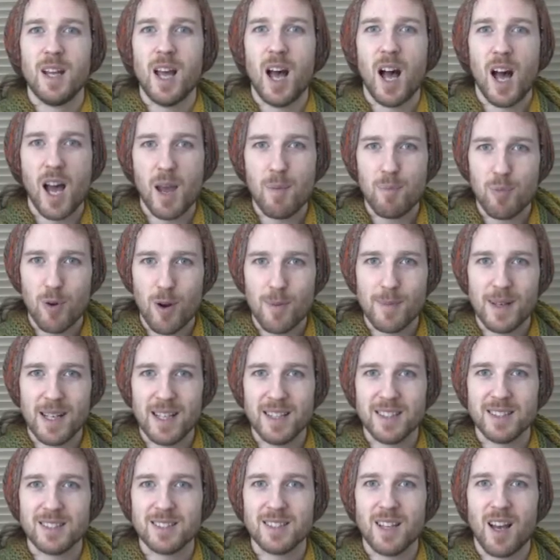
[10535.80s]
I
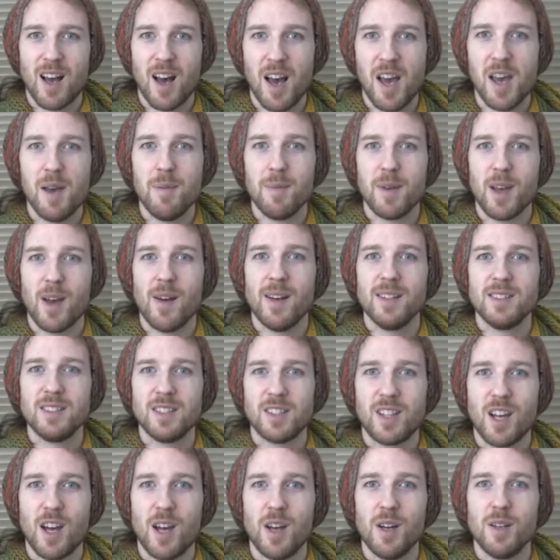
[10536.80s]
promise, I am going to
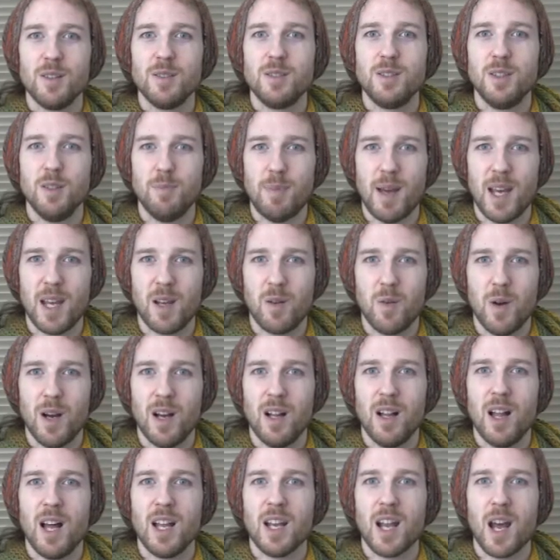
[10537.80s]
go to
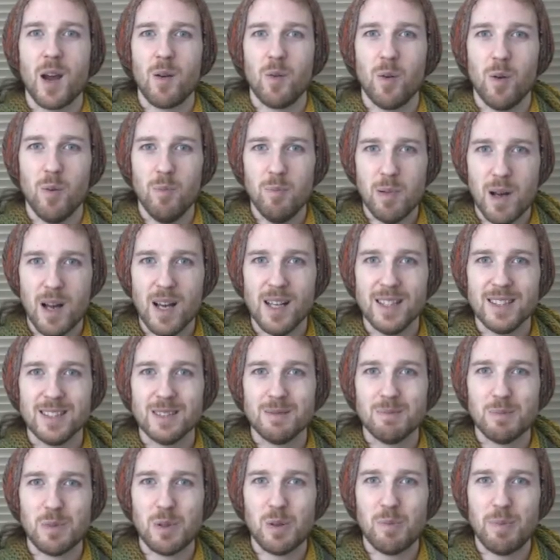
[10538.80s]
Bakewell and I will buy
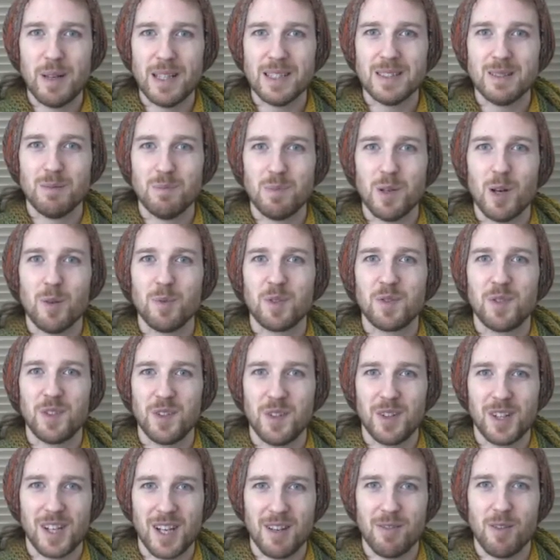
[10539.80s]
some more bits and bobs for
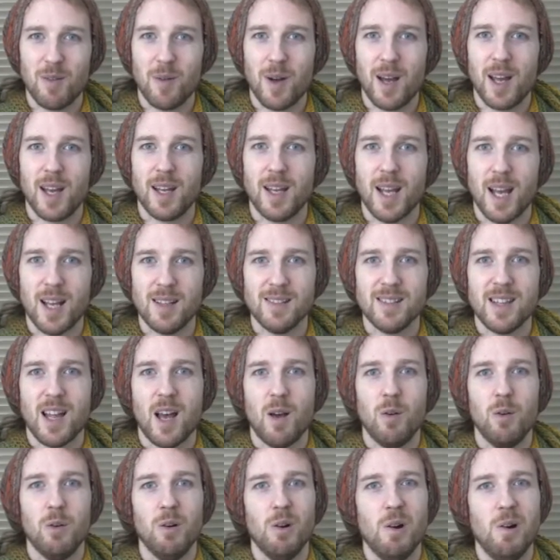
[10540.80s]
the giveaway. How's
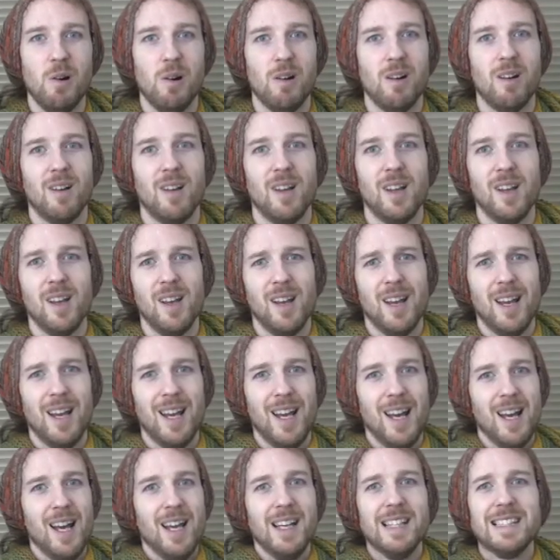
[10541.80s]
that? Oh,
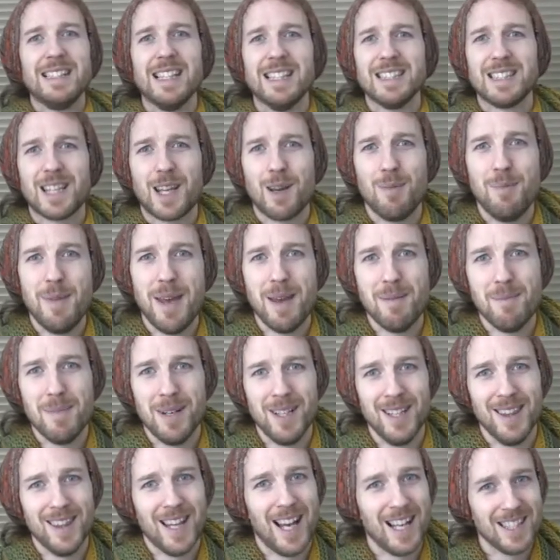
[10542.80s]
you see, it's a
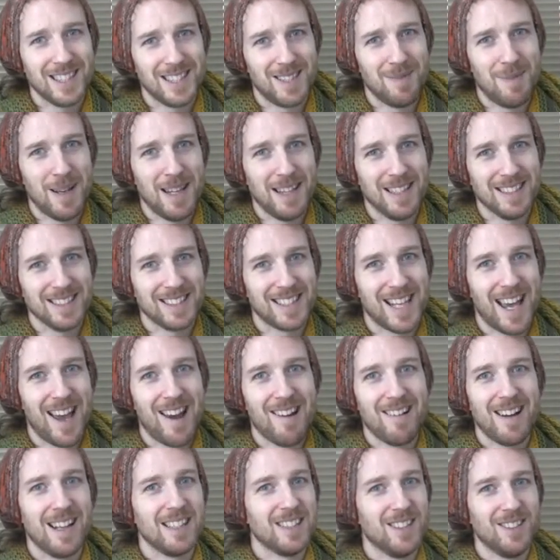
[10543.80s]
commitment. That's the bit that's
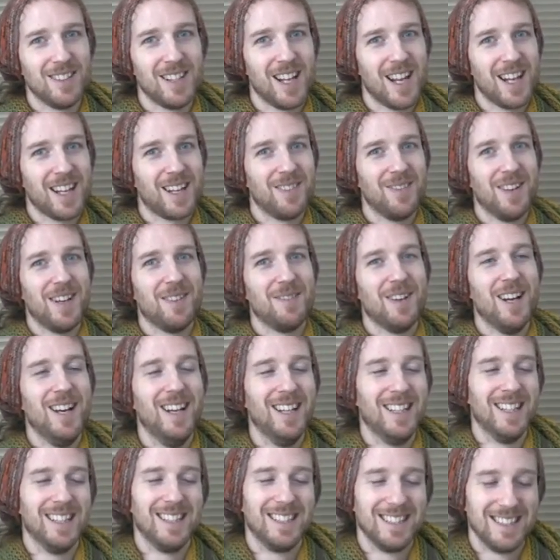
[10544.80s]
scary. I don't like
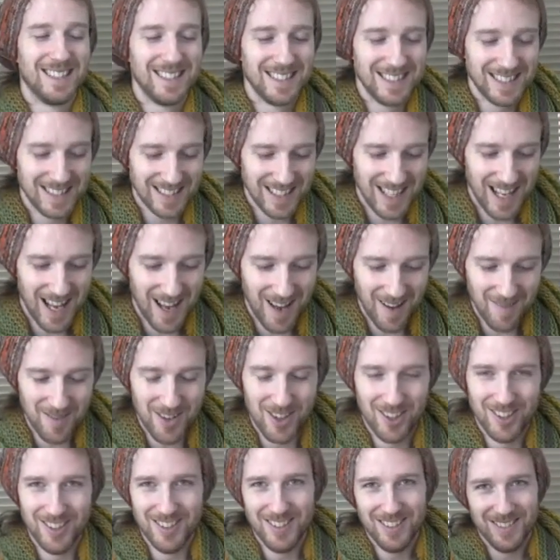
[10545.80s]
commitments. I'm
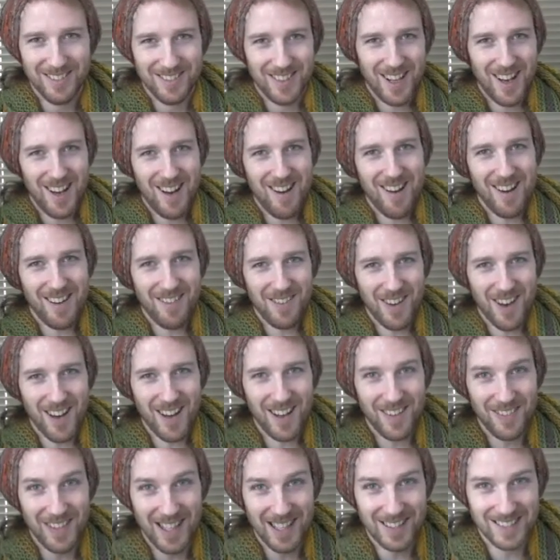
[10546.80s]
all
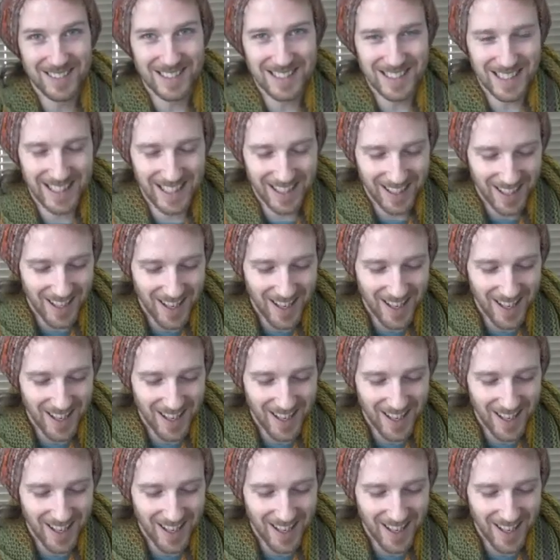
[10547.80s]
arty-farty flouncy.